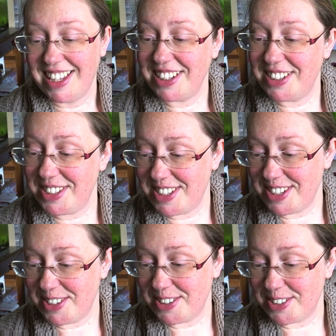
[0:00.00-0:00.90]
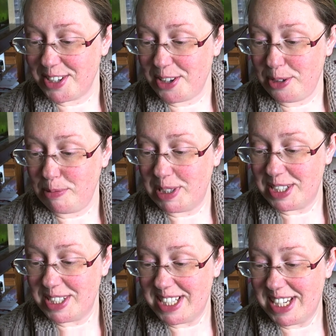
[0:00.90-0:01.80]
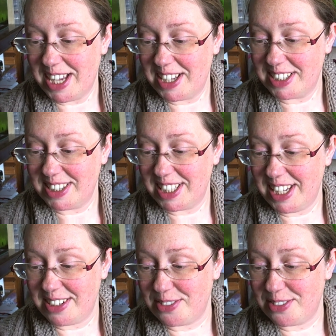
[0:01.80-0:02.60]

Good to know. Tall, blonde, dark, lean,